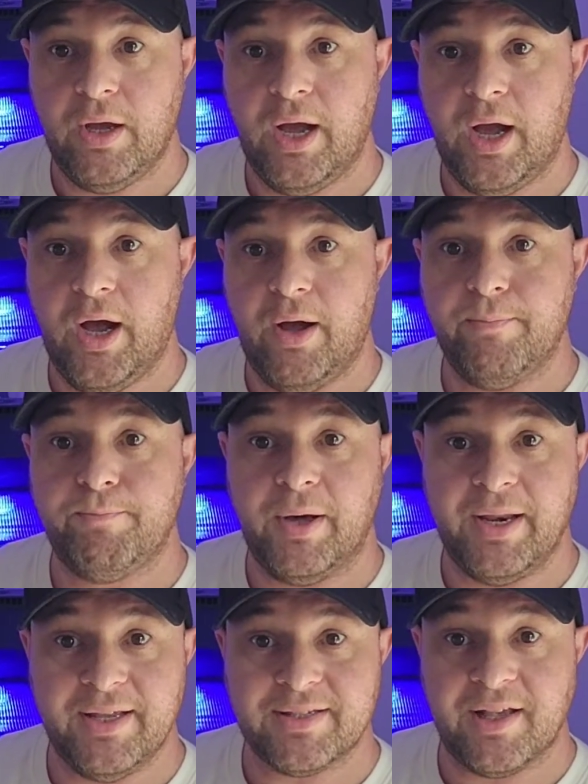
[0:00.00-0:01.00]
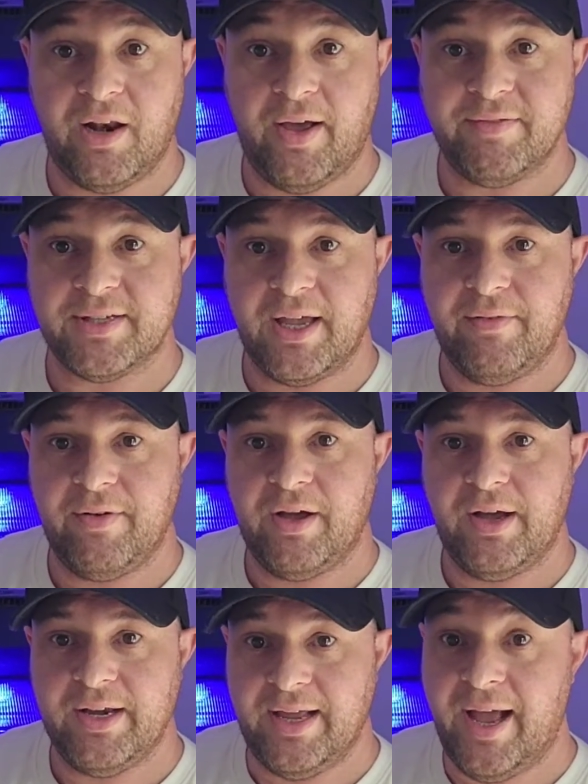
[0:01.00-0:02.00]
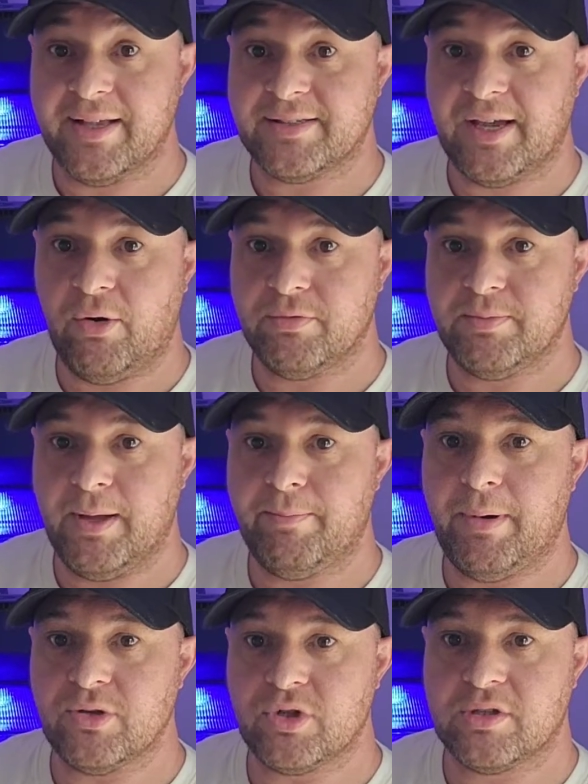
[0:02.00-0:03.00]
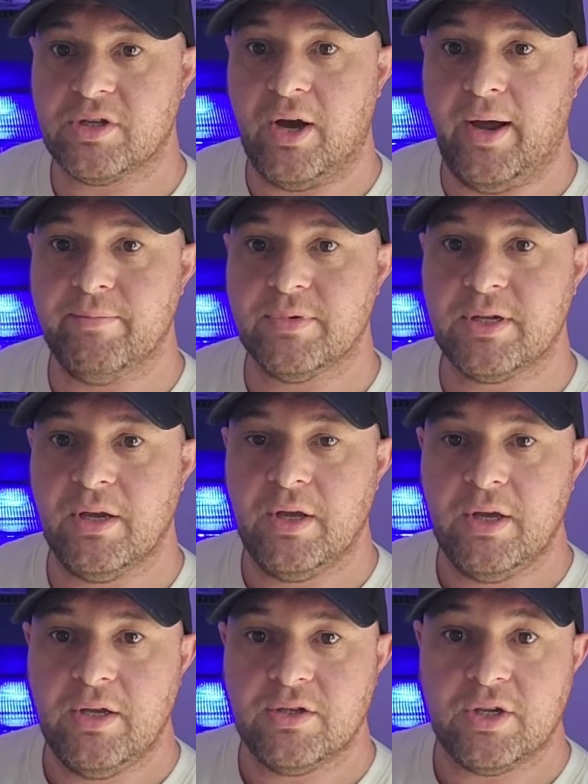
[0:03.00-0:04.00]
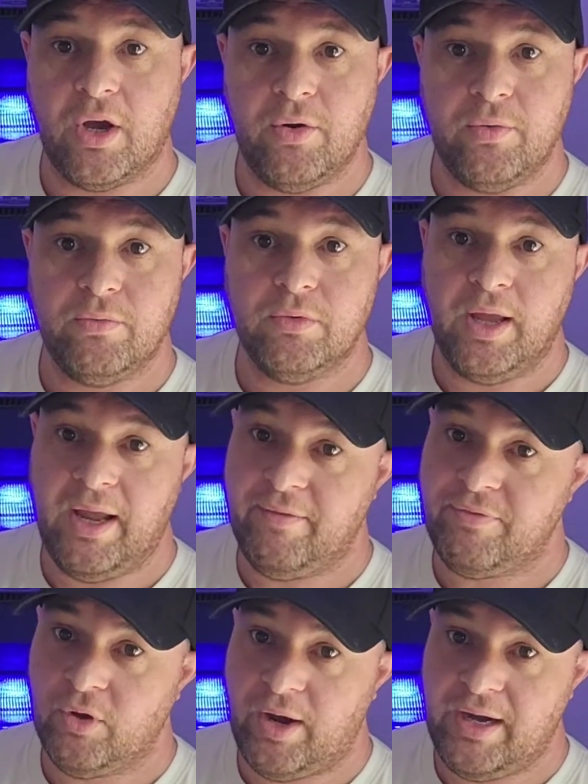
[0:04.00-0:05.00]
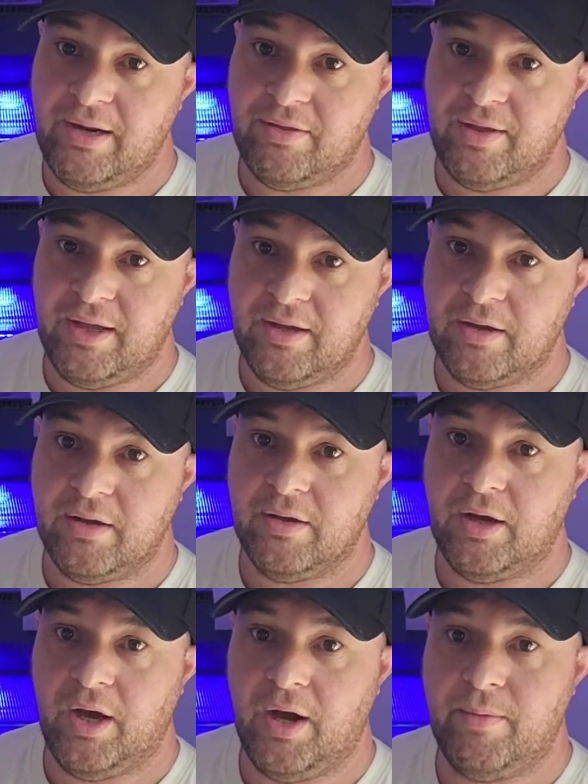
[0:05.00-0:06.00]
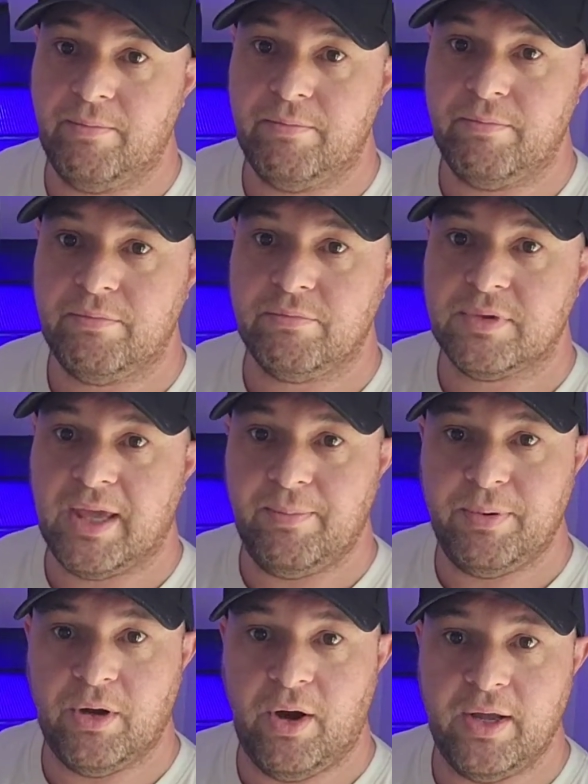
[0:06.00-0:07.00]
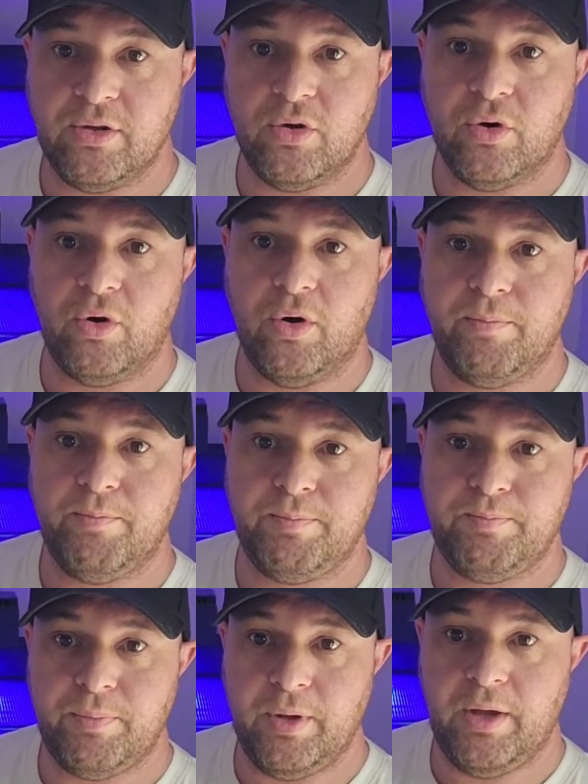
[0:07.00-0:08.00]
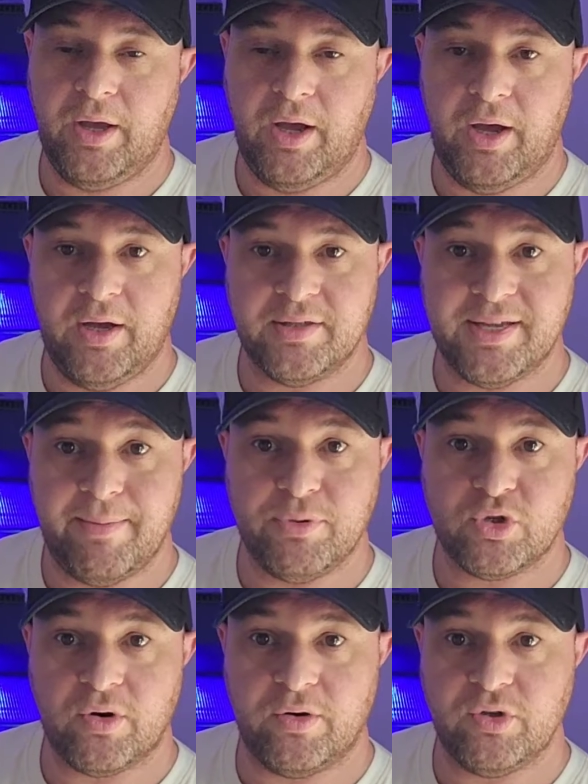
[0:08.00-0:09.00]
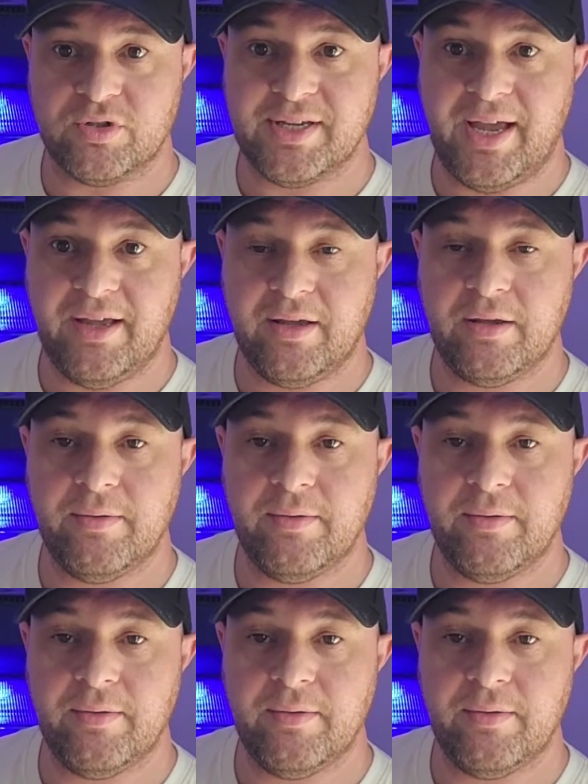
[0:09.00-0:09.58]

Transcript: um, but it's a lifesaver and it has helped me a bunch of times. So if not anything, um, keep an eye on your uh, temperature on your tank.